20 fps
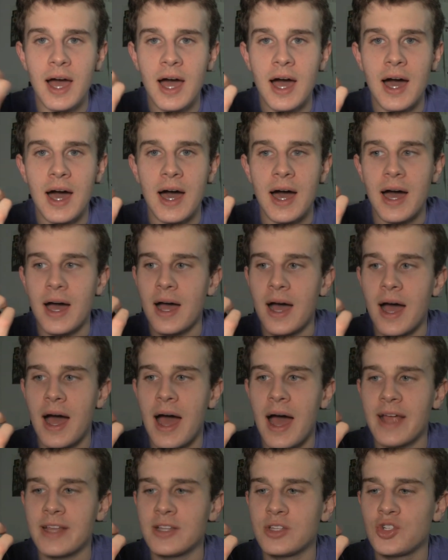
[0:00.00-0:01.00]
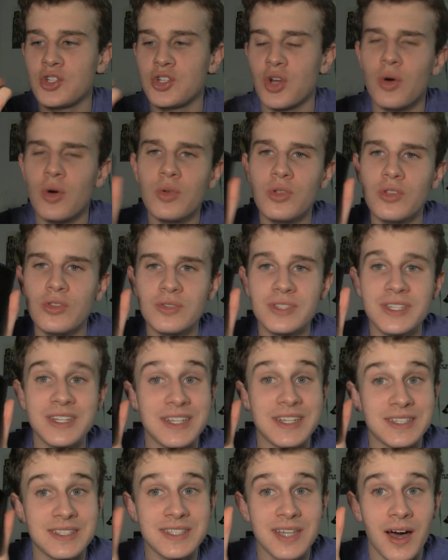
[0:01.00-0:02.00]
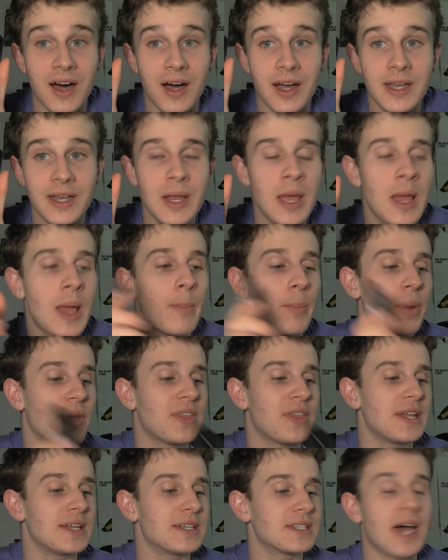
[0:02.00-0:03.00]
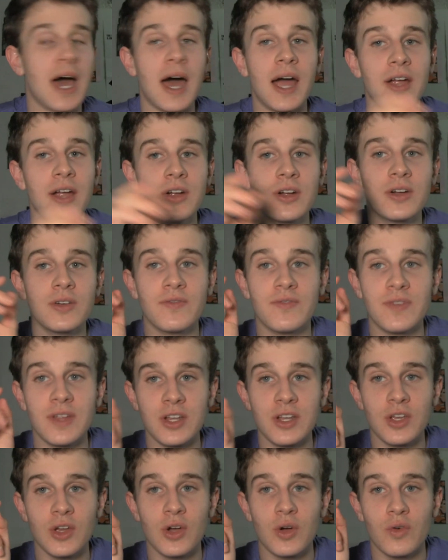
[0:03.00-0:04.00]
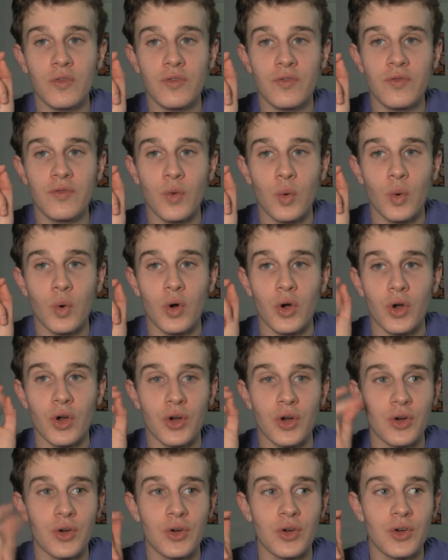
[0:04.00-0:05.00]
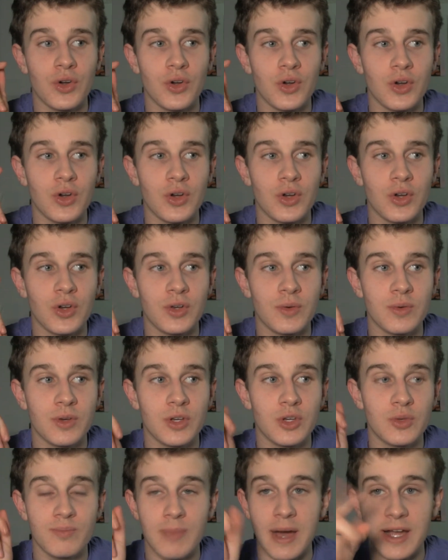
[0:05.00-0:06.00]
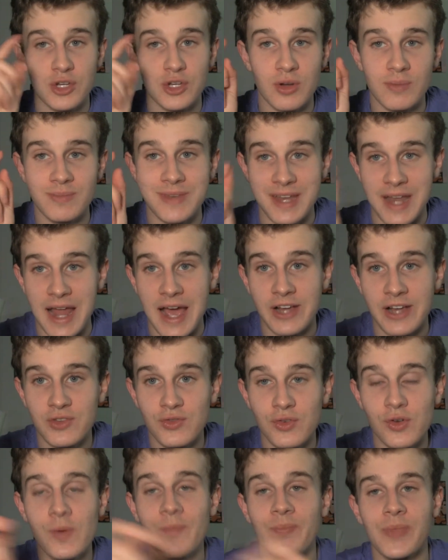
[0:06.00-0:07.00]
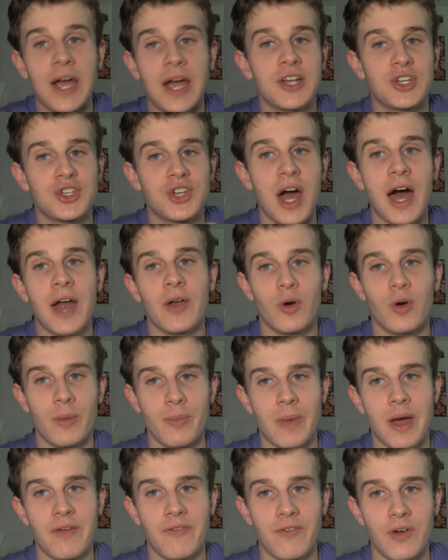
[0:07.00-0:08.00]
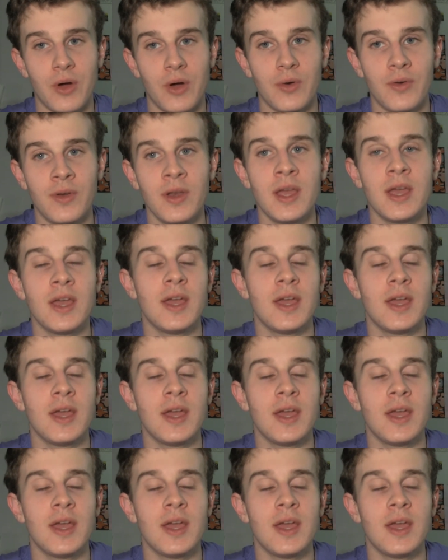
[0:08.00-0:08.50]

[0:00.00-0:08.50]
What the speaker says: I don't use it a ton, but the entire video for my trip to Nashville, I shot on my phone,